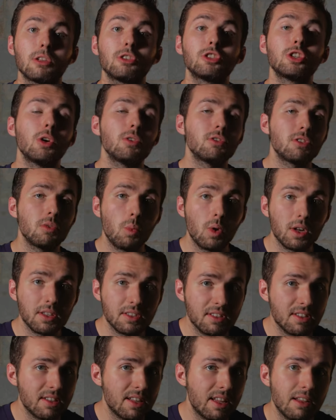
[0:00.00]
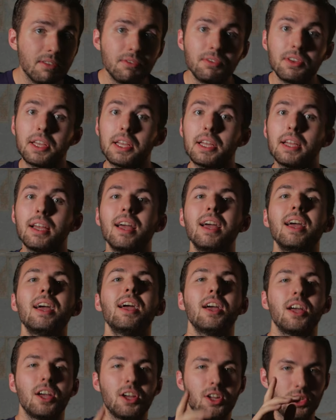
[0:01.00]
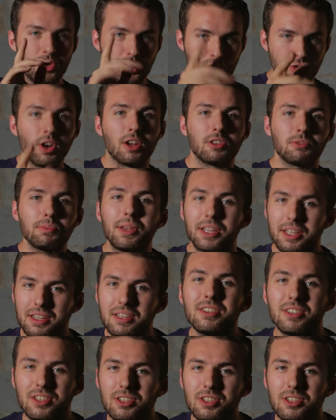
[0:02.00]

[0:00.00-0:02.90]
The Chosen Ones TV. Trust me.